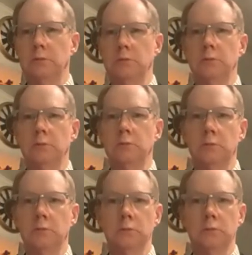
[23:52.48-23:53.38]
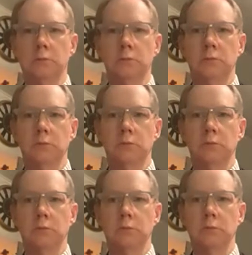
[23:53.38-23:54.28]

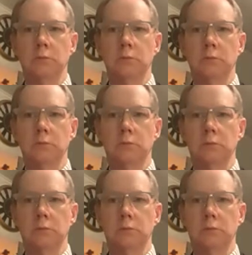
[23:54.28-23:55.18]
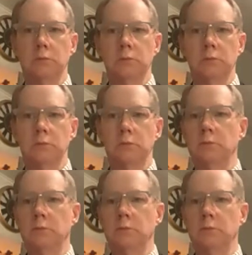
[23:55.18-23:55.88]
The person shown says nothing.